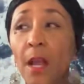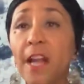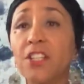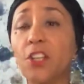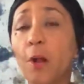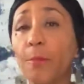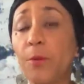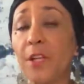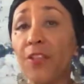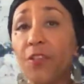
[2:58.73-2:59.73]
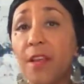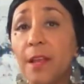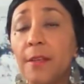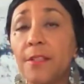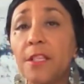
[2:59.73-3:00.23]
and start putting
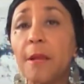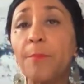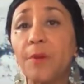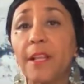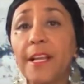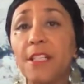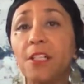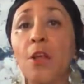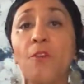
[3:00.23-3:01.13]
things in place